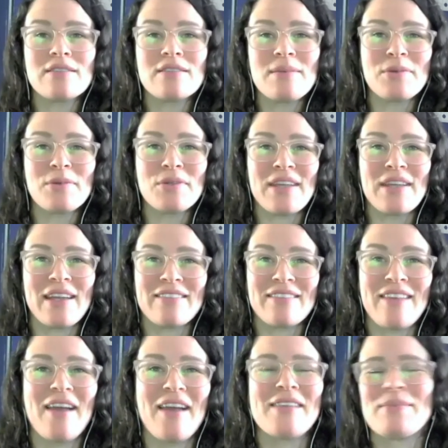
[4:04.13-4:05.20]
typical day at the
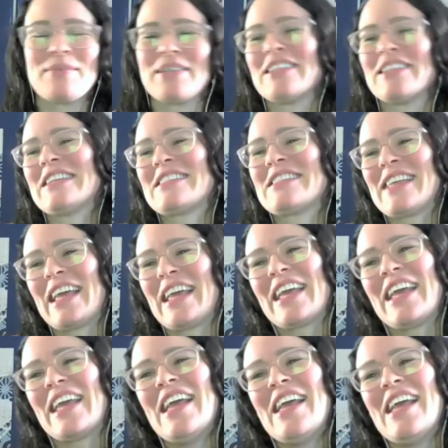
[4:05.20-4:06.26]
hospital looks like.
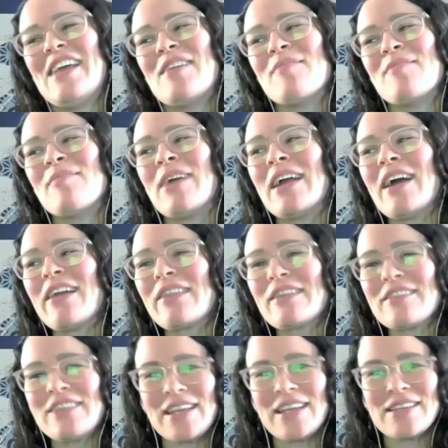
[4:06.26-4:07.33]
My other
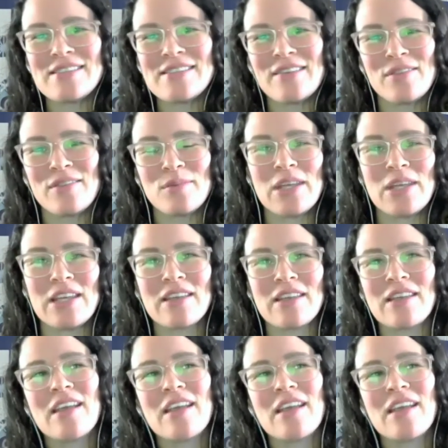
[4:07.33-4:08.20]
days of the week,